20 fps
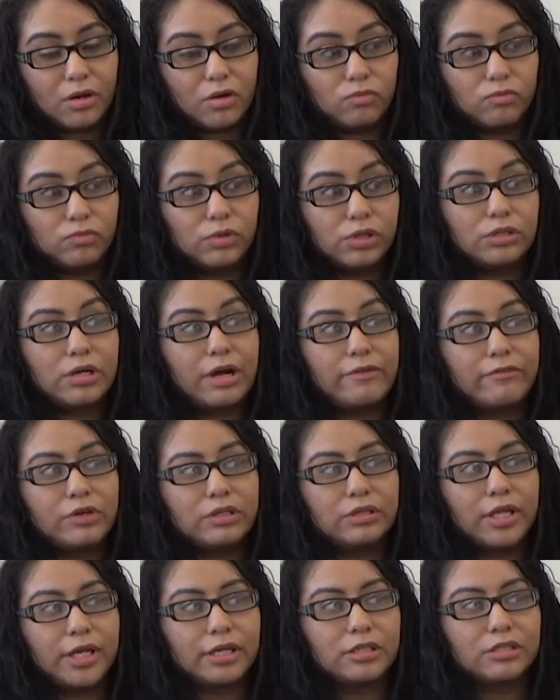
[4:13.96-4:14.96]
Well, I
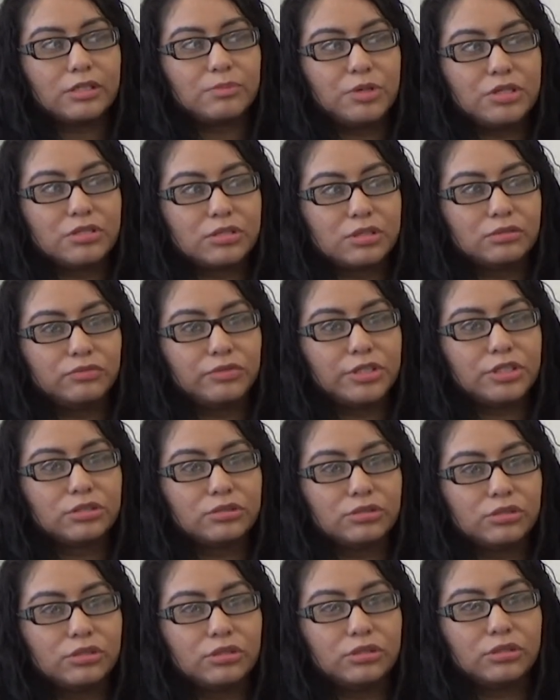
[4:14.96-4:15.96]
feel like it depends on which
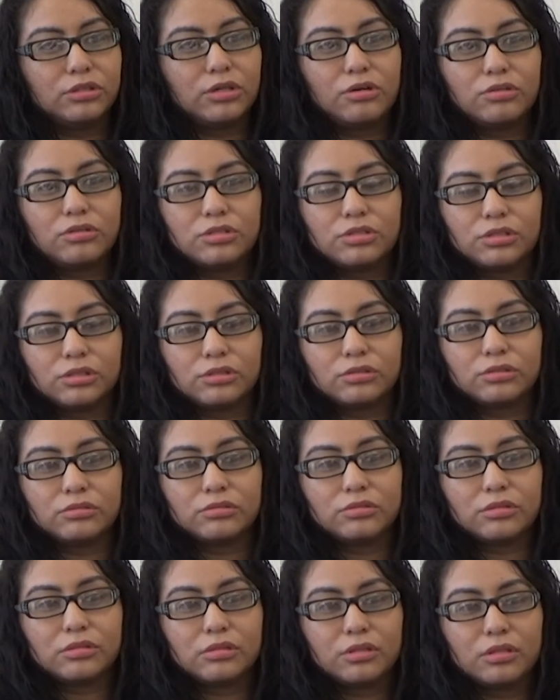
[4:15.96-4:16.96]
school you go to
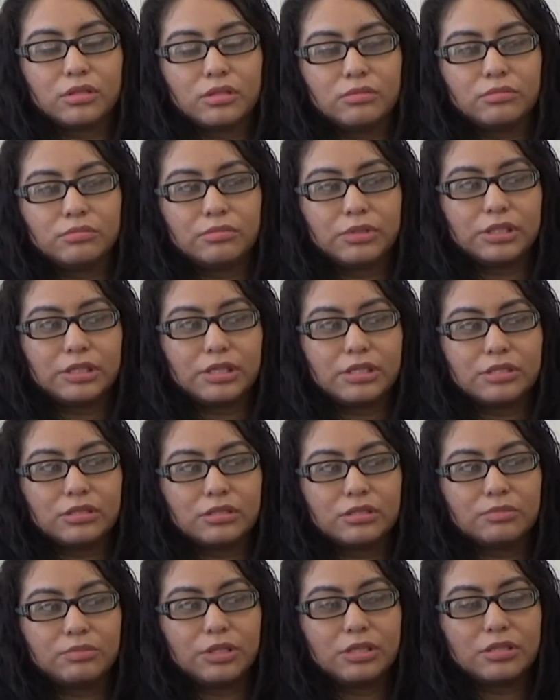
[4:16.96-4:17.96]
because it
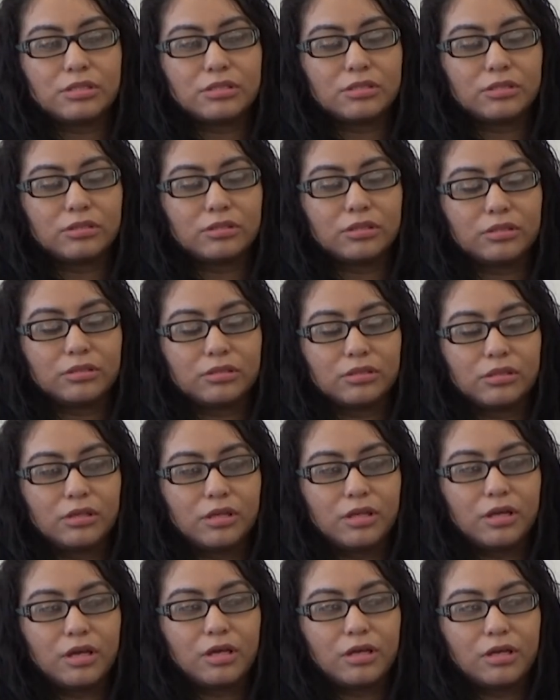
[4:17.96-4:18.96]
depends on
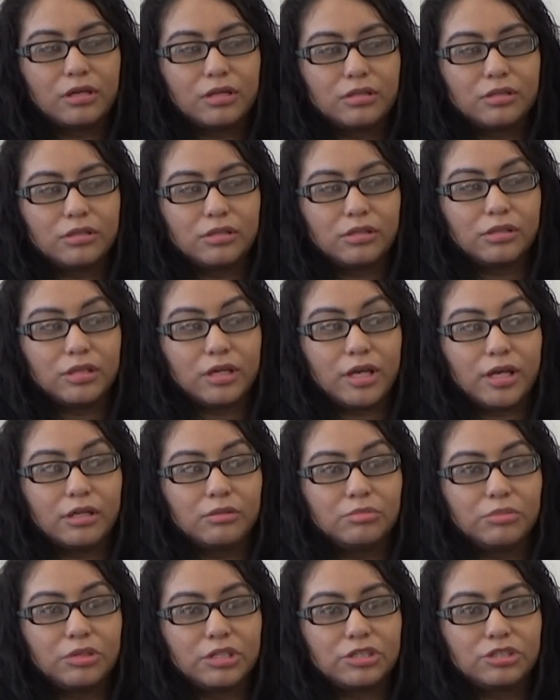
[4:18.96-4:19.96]
the
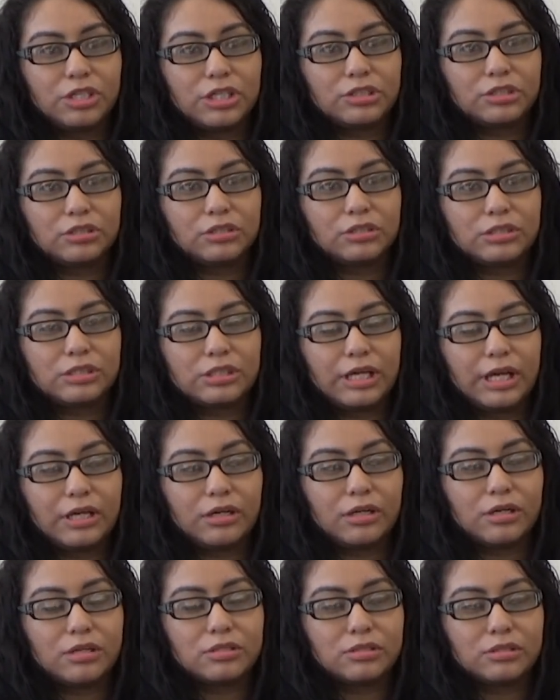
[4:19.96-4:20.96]
administration
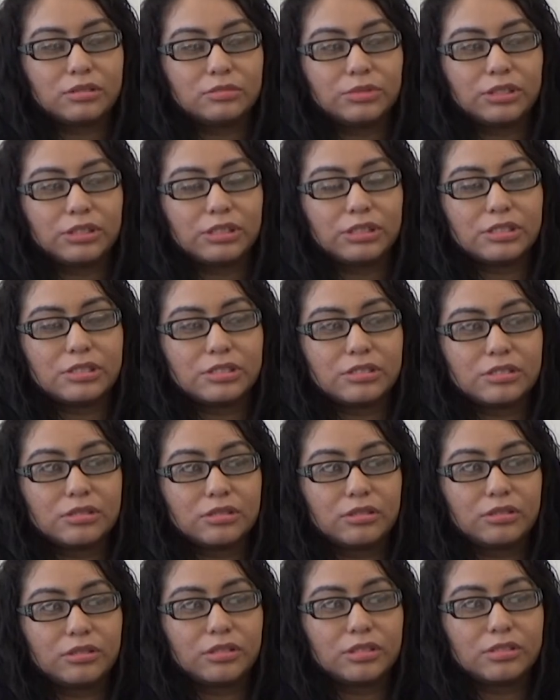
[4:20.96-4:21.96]
side also because
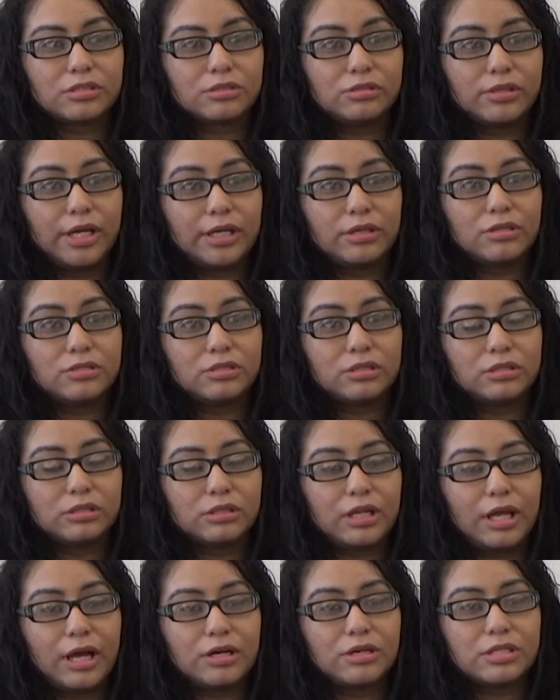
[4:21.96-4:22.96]
the school I go to
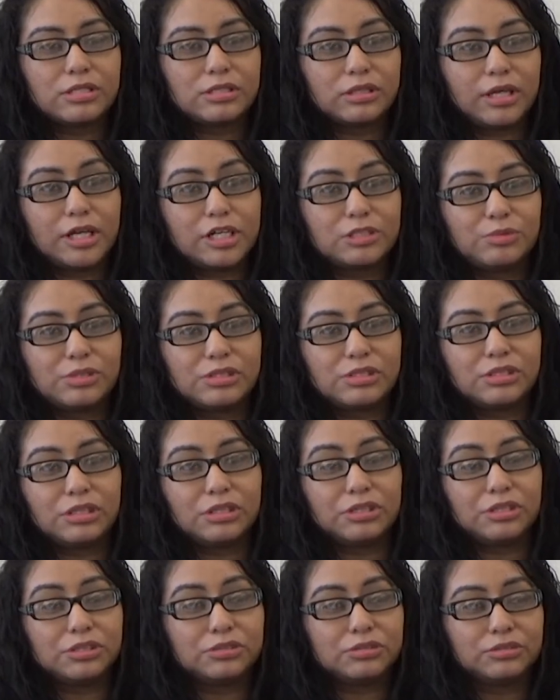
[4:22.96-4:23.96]
now is an
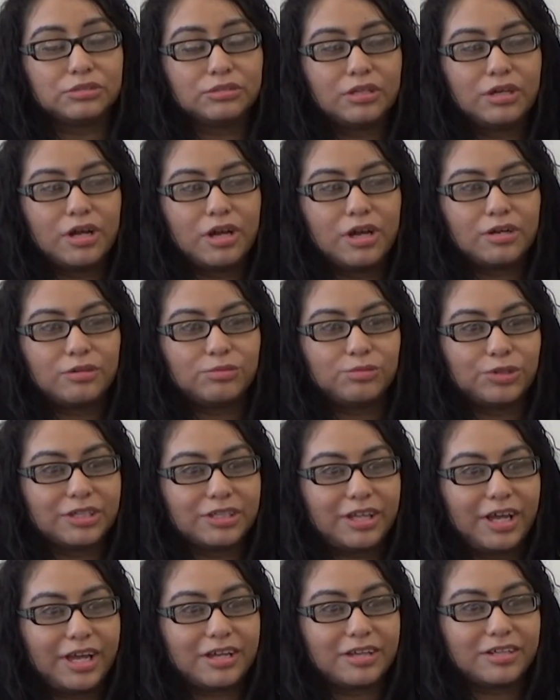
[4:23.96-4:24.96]
HBCU where
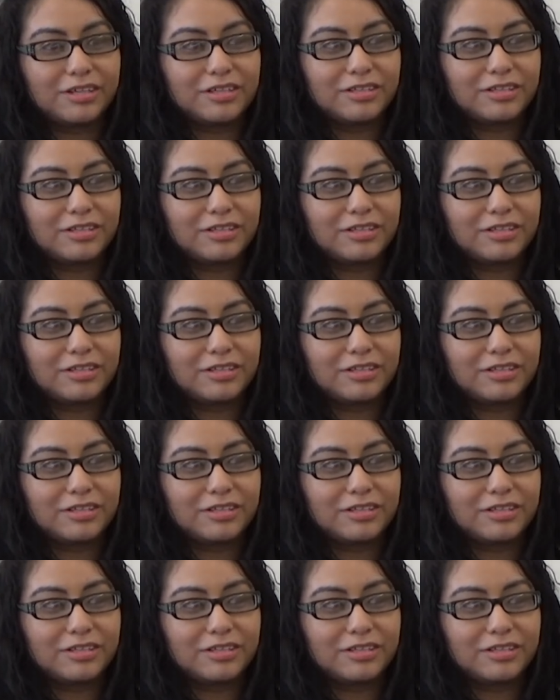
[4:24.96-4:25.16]
like